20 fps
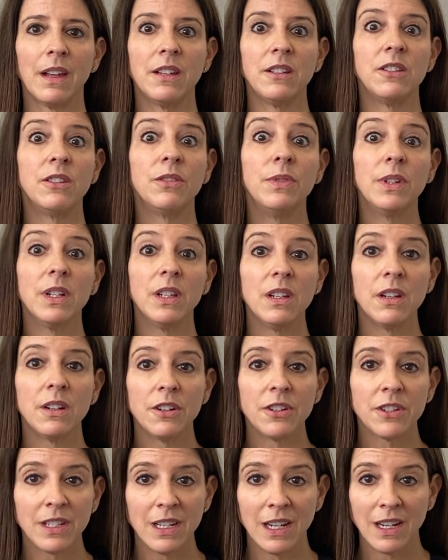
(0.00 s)
To really
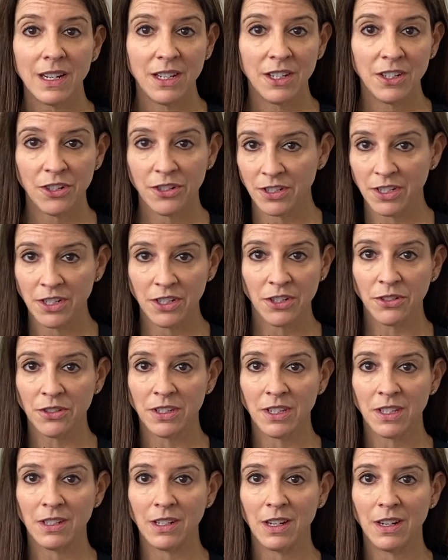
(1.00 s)
understand interstitial
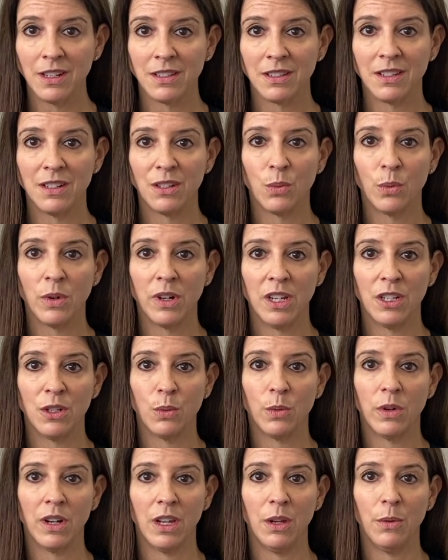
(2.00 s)
cystitis in
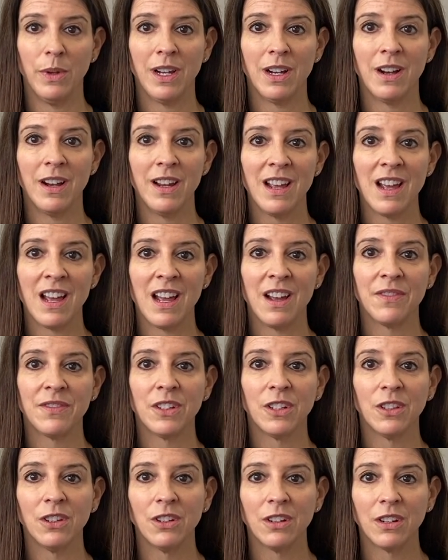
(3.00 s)
2020, we kind of have to
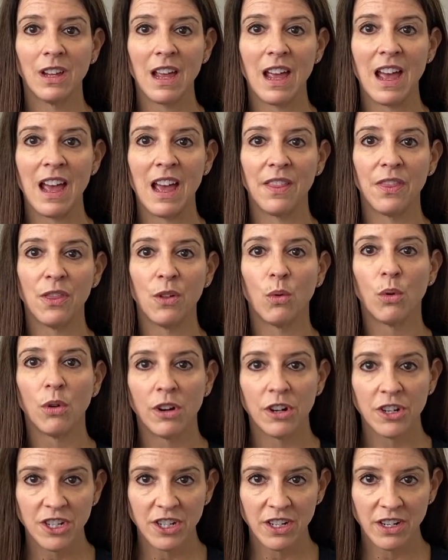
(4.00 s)
look at the
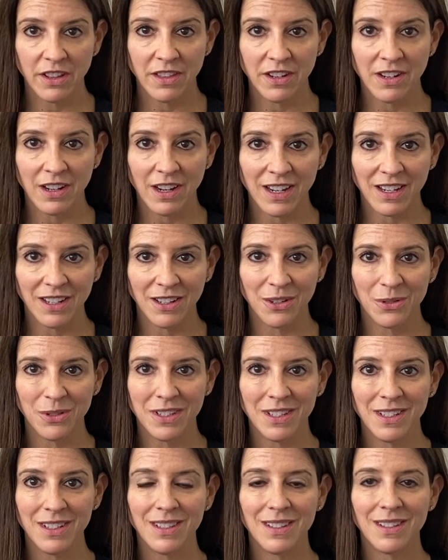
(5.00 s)
origin of the
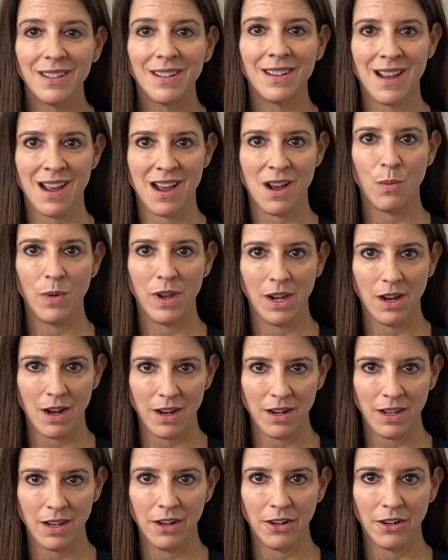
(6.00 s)
diagnosis and how we
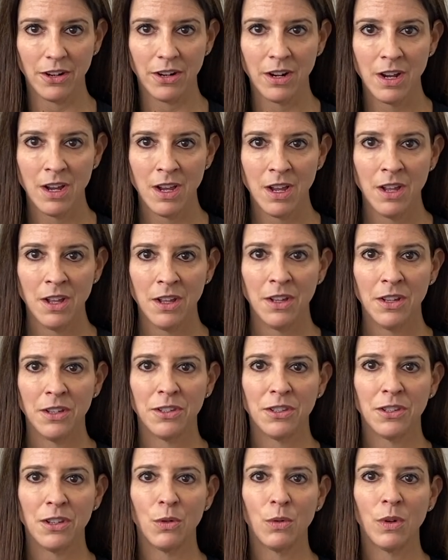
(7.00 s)
got here.
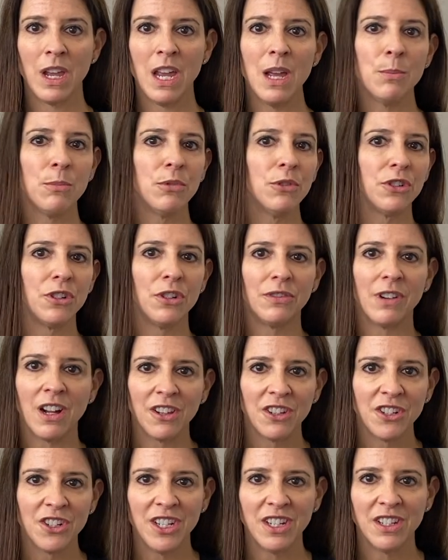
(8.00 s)
So Campbell's
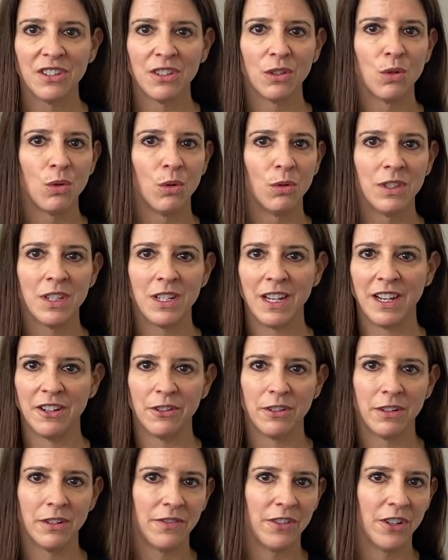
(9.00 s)
urology is the gold
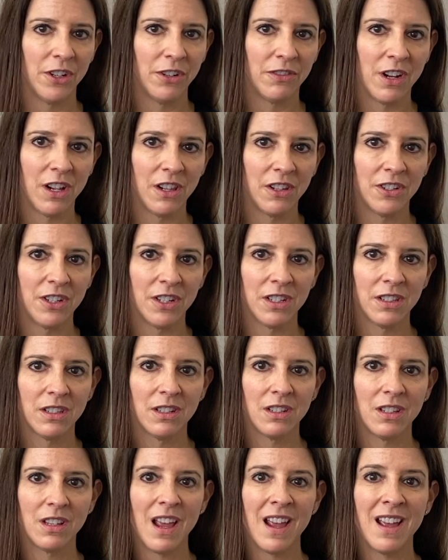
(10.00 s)
standard for
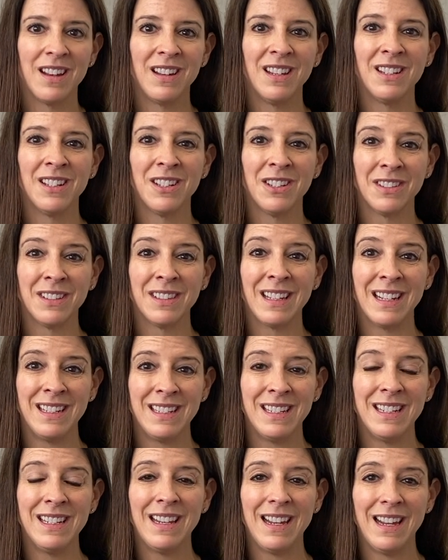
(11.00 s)
urologists, and until
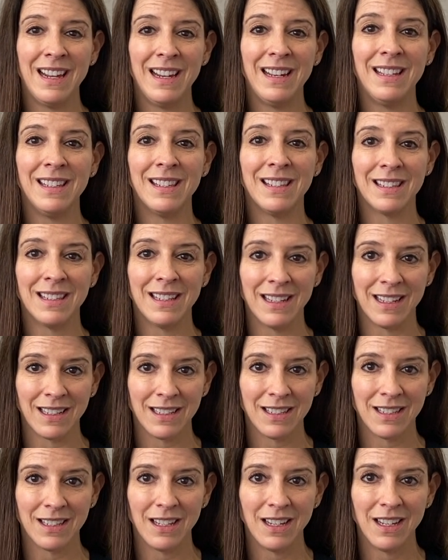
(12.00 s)

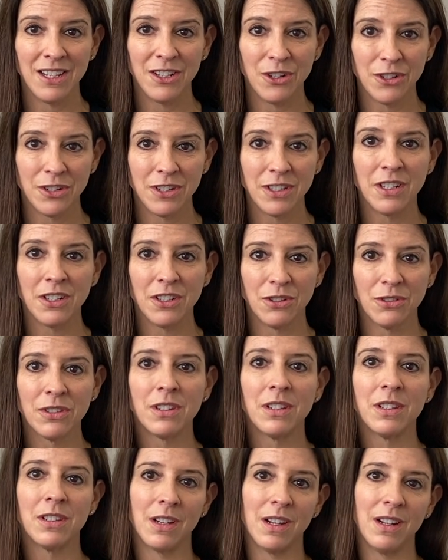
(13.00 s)
1986, interstitial
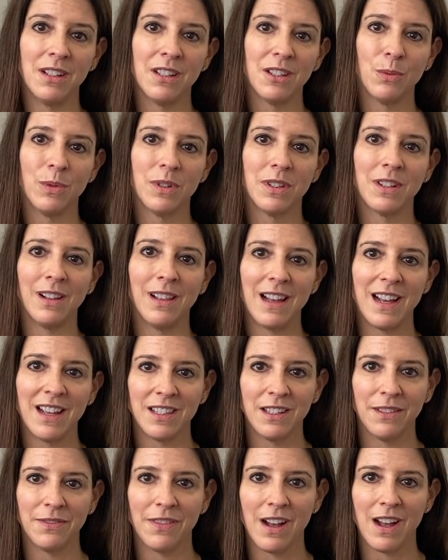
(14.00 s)
cystitis was
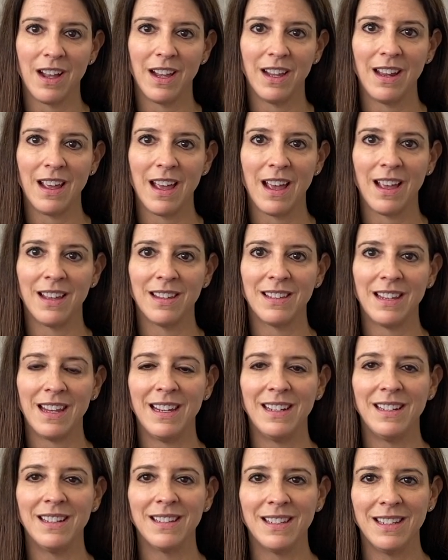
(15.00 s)
classified as
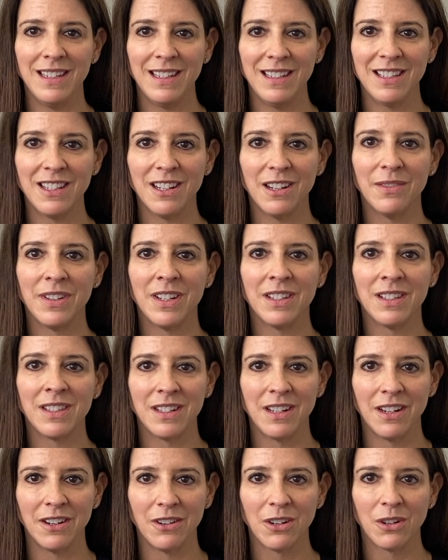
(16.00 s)
a disease of
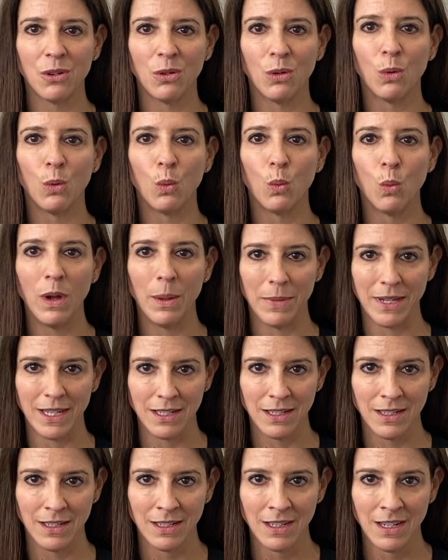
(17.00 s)
hysterical
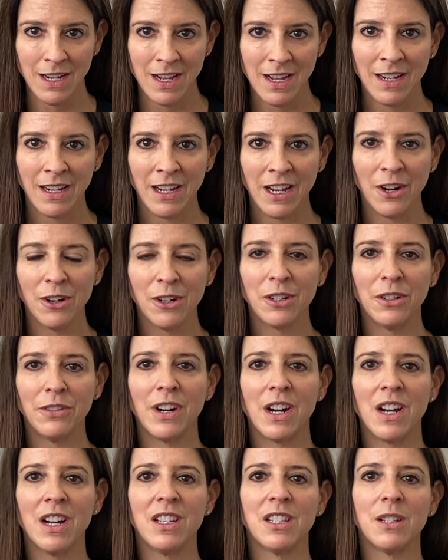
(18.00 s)
women,
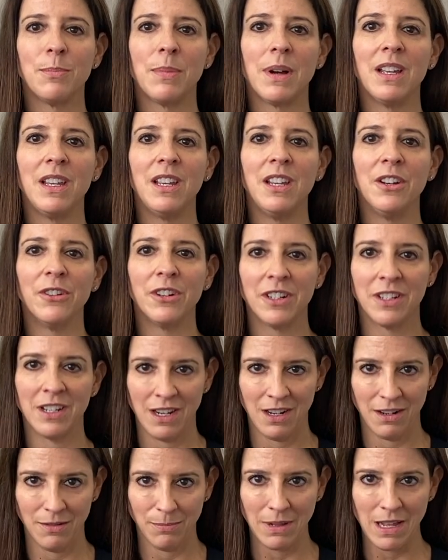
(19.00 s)
characterized by
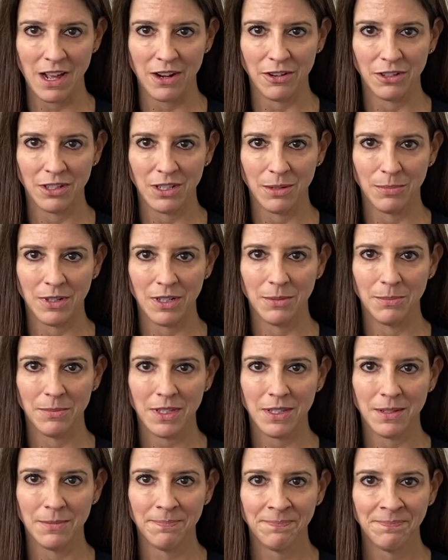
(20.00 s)
irritated bladder symptoms.